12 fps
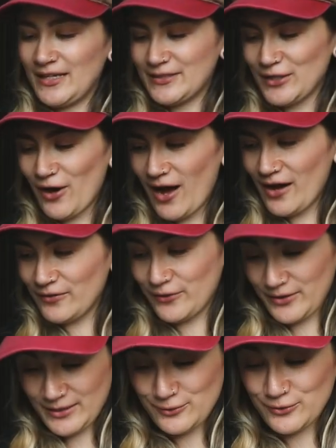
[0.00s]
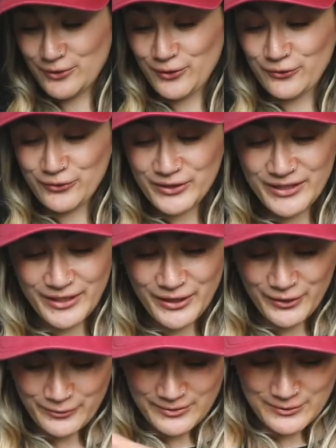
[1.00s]
So I thought these ones looked really
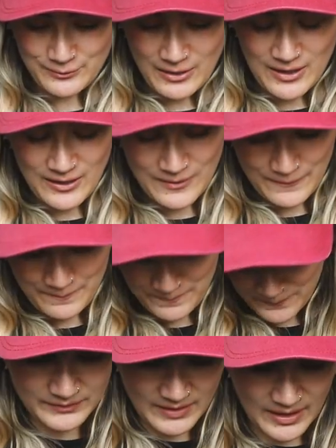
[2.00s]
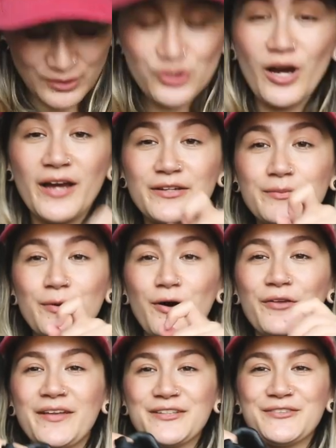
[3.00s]
cute as well. I tried them
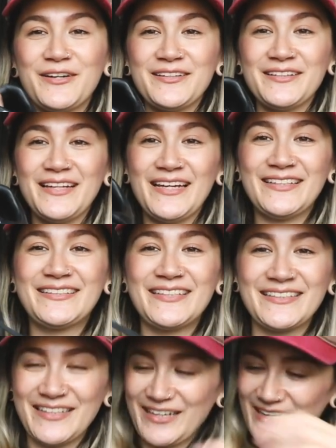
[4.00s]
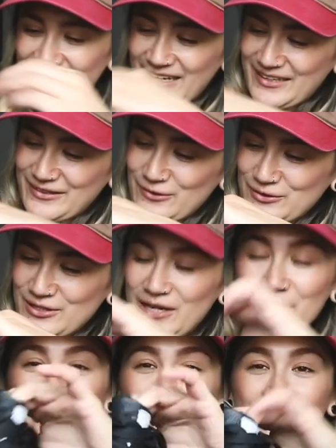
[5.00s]
on, that's why the laces are like not
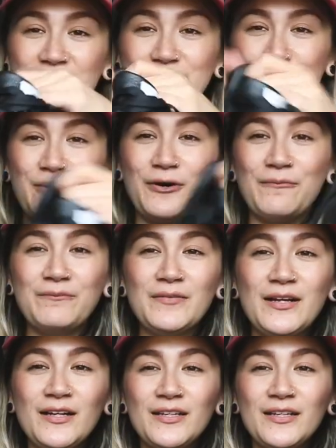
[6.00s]
tied up on this one.